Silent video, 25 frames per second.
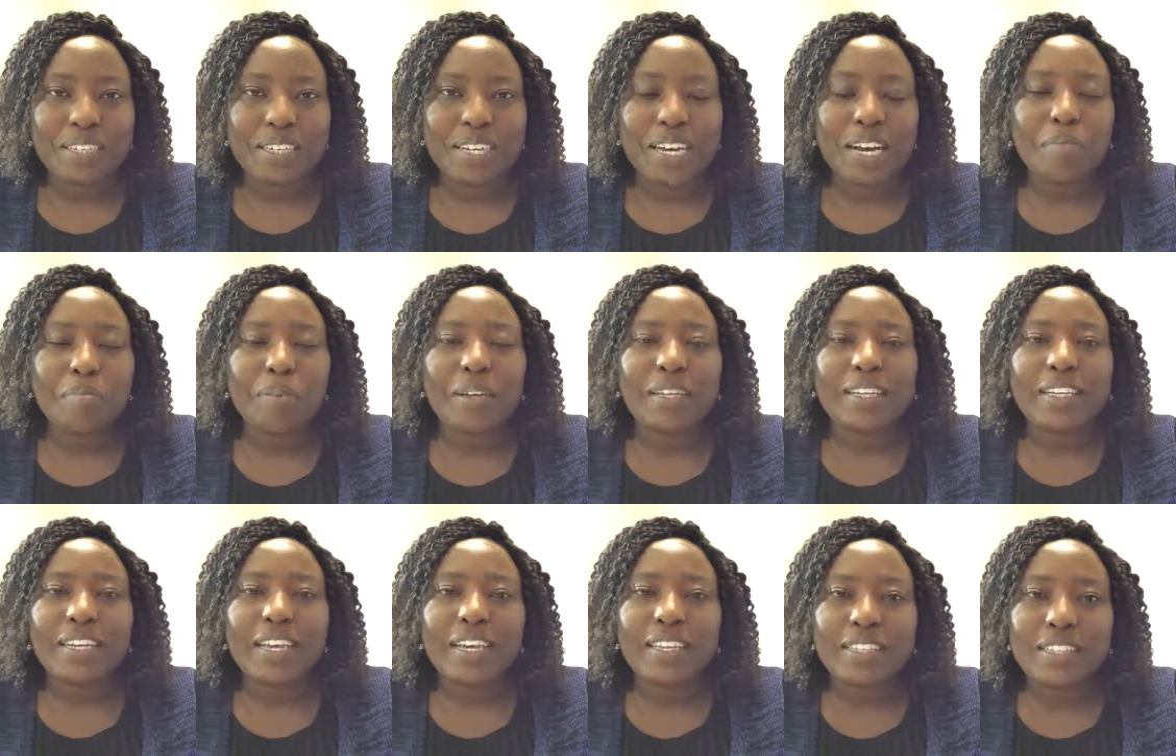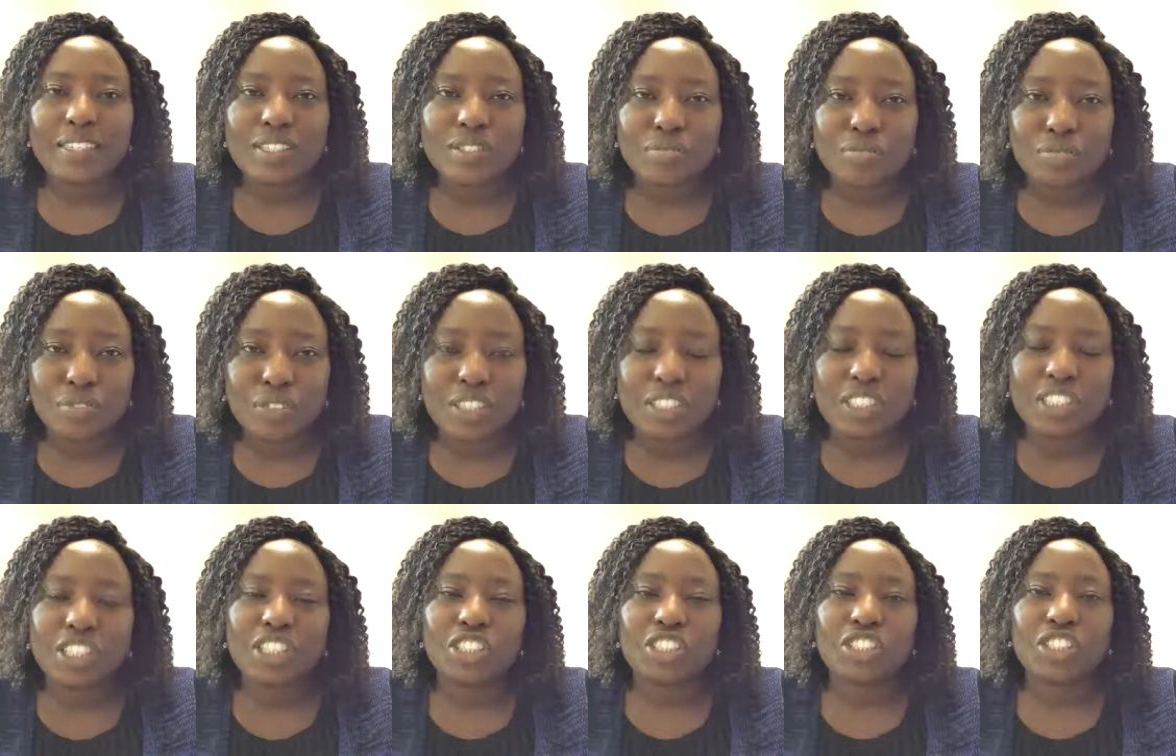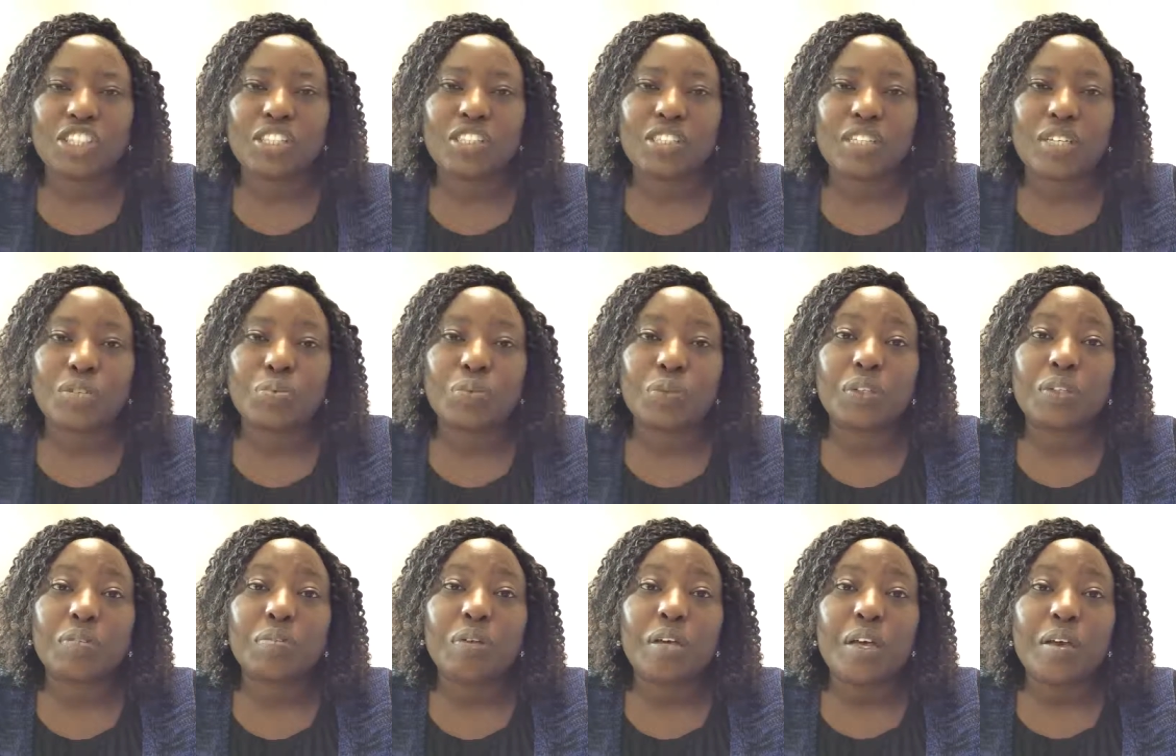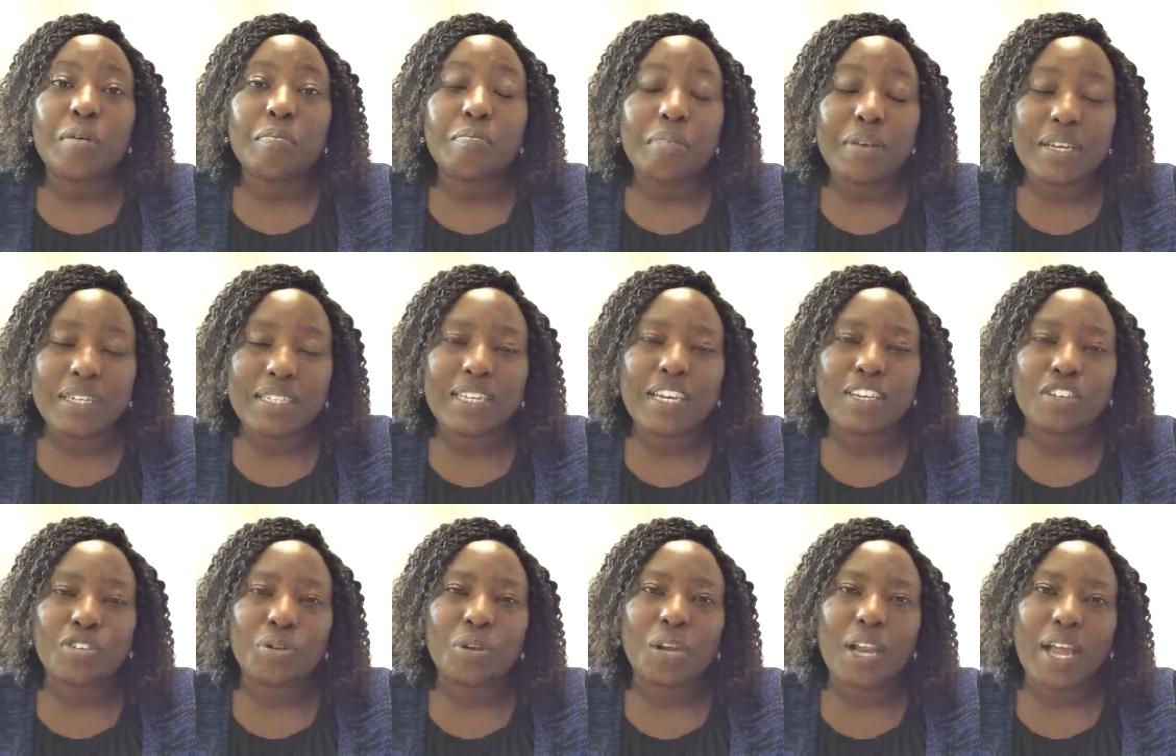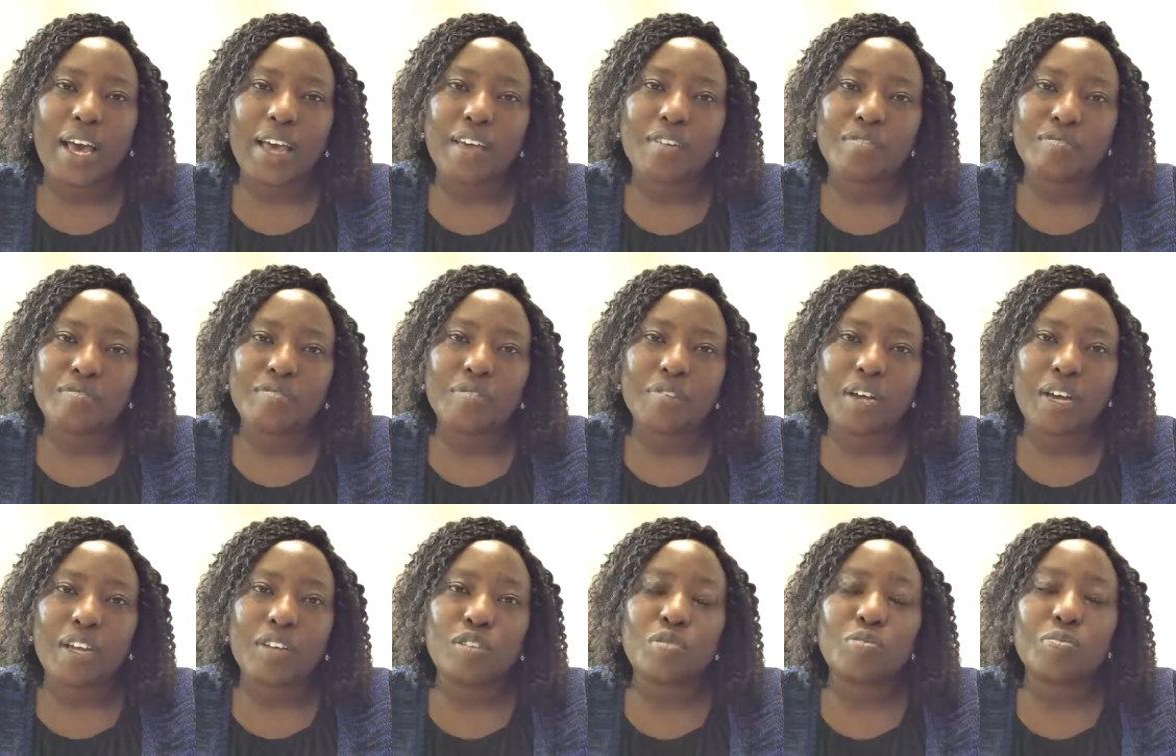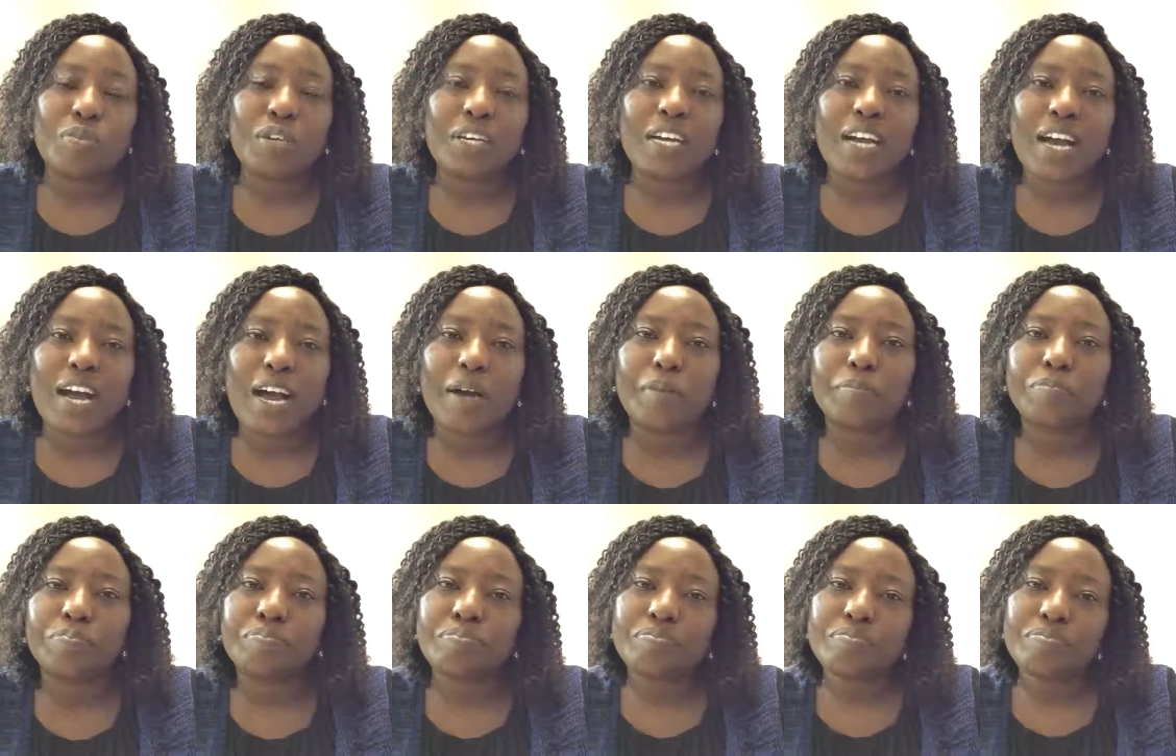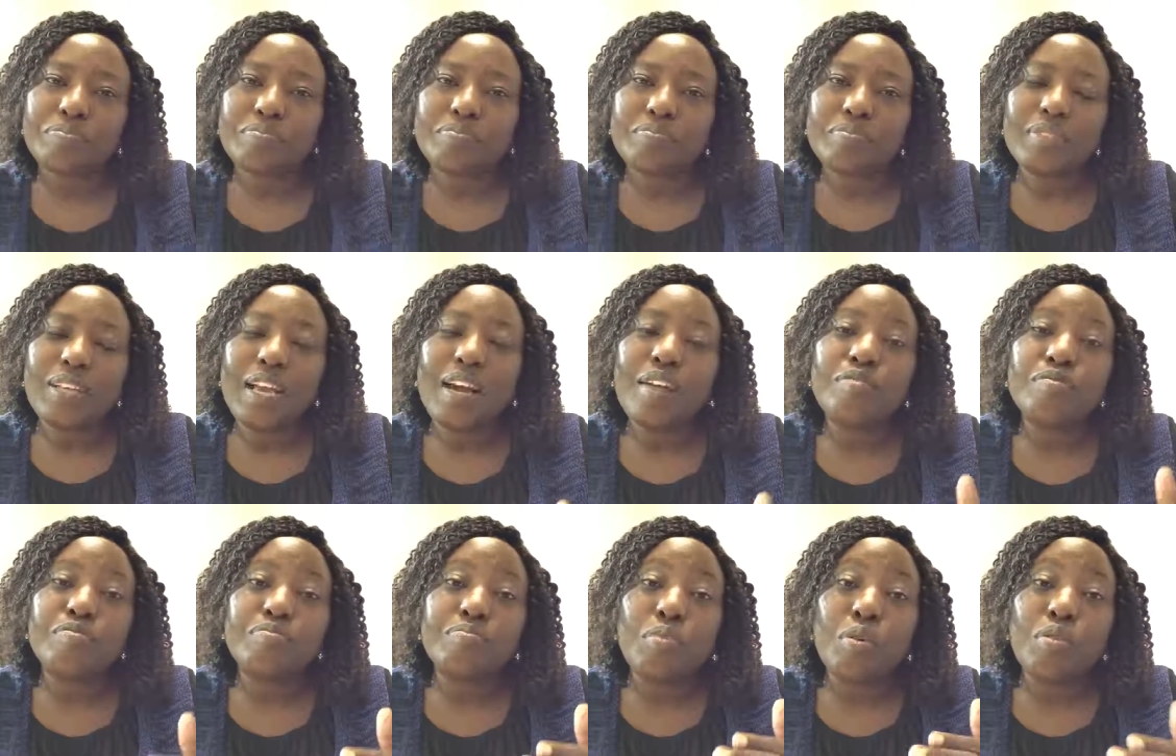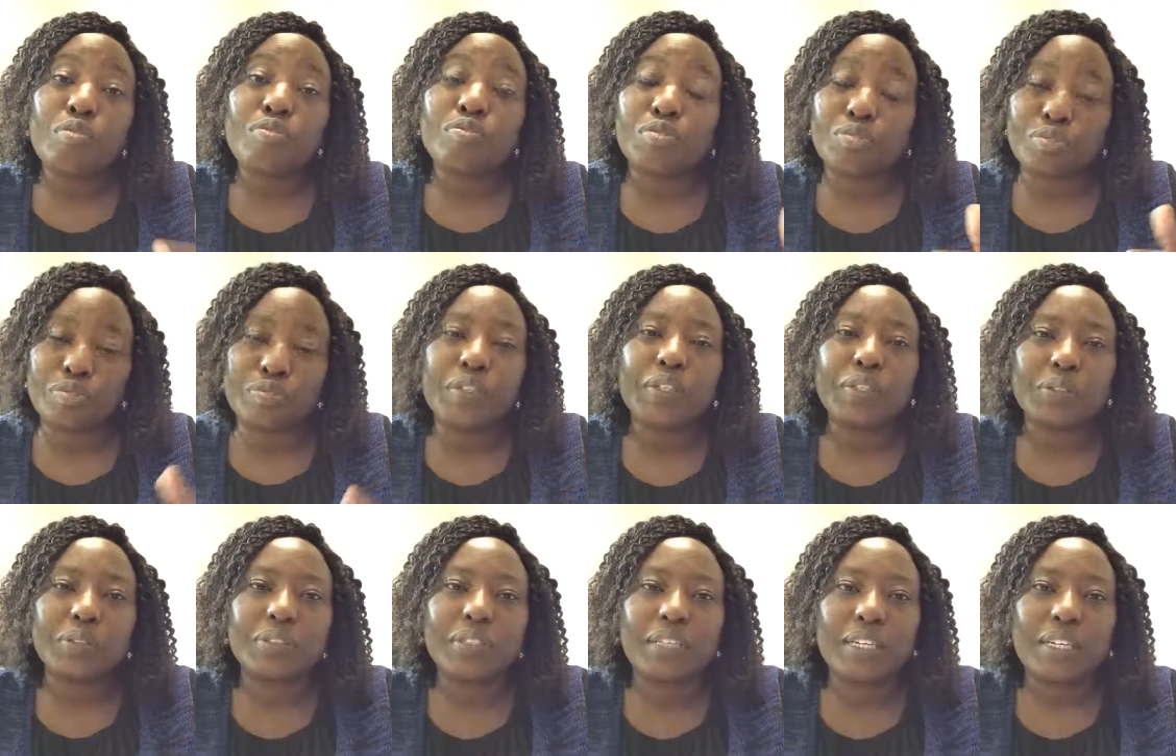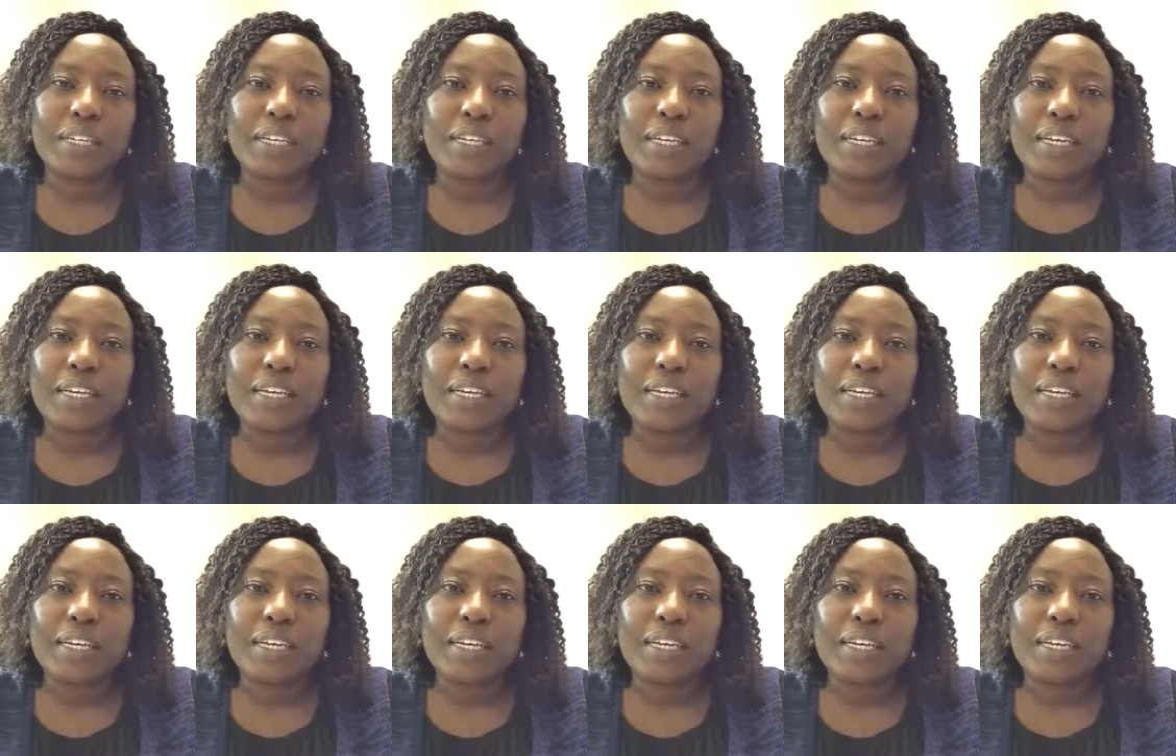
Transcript: Come and get these free teachings that will better your life and you become uh, more fulfilled.